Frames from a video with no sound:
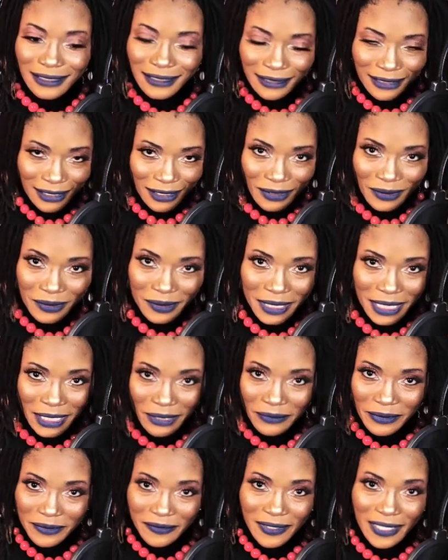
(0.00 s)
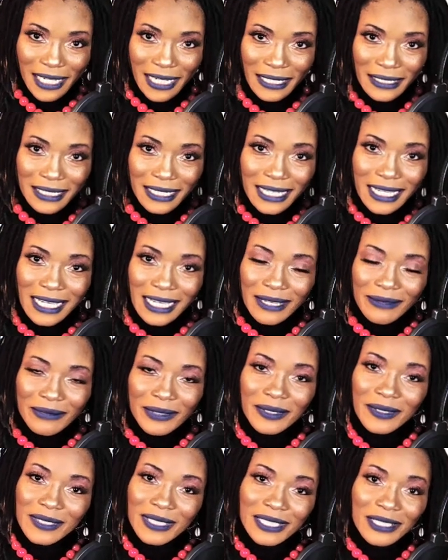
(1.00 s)
There's nothing okay with that.
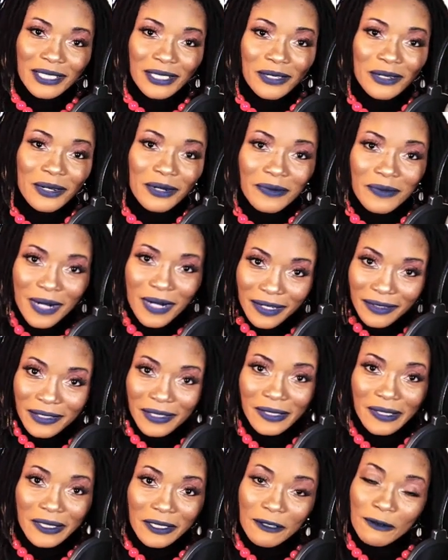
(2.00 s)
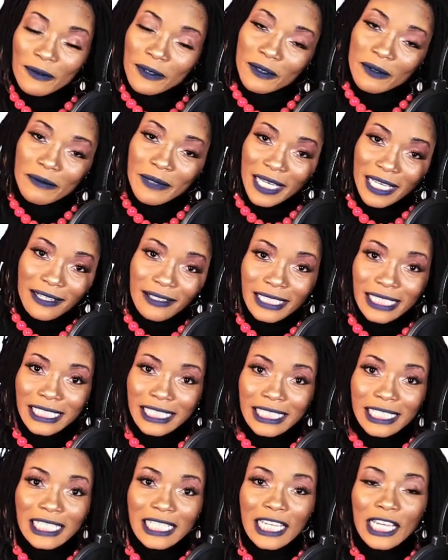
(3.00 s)
Because in the long run, you know, you want to be
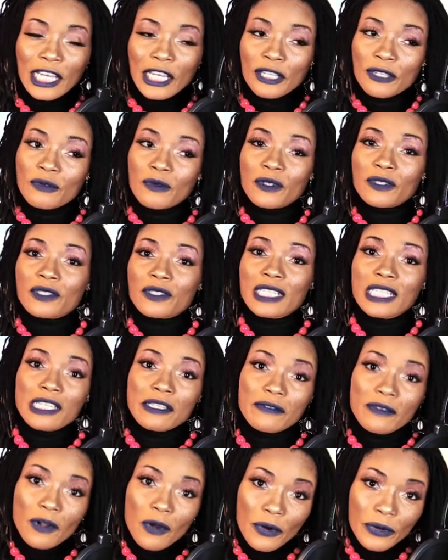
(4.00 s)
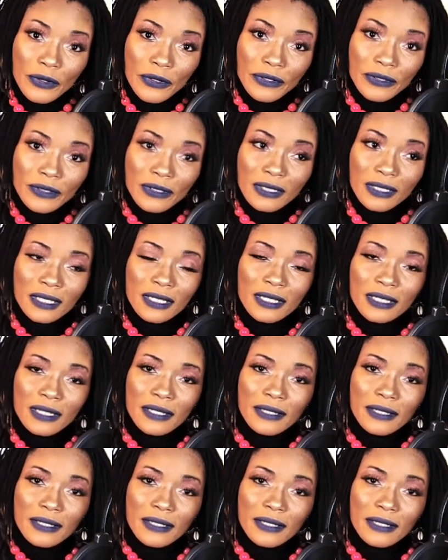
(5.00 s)
healthy, you want to live longer,